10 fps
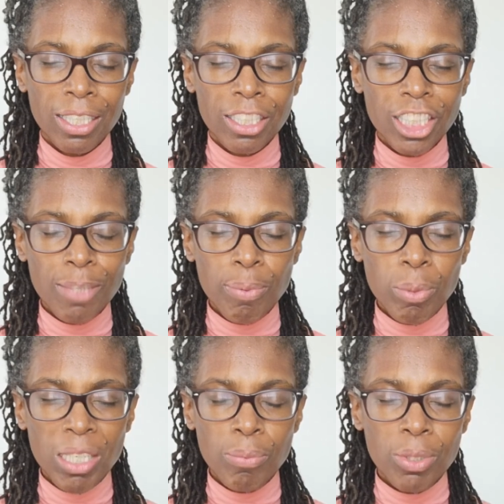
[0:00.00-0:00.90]
Just be
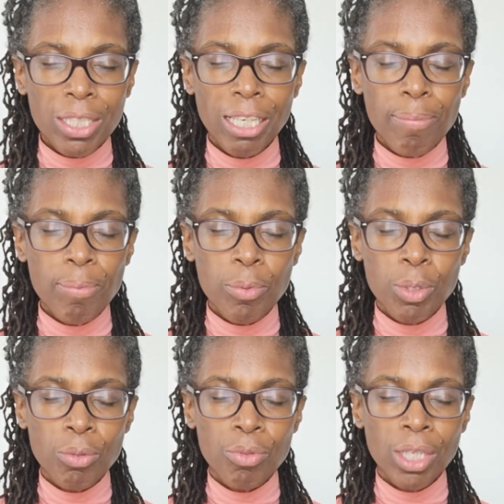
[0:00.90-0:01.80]
aware of what's happening
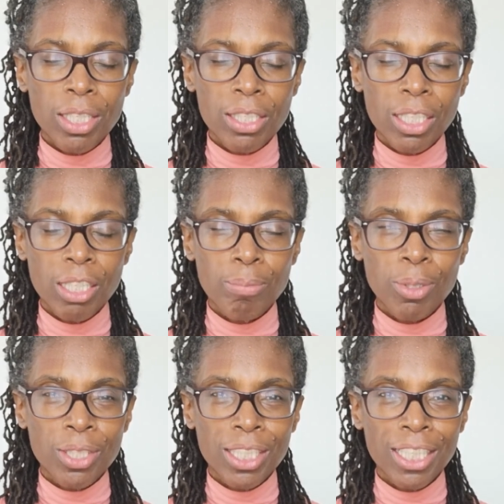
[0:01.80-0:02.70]
between the right side of the
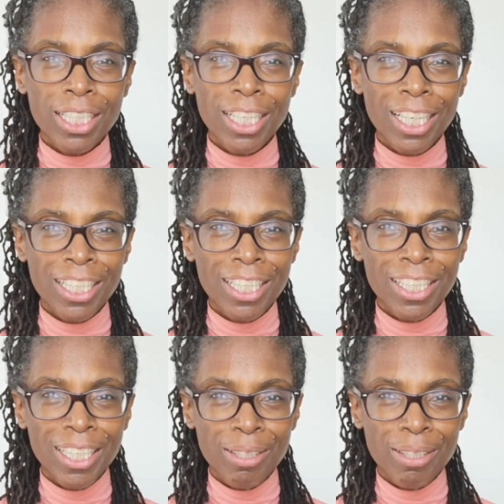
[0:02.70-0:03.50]
body and the left.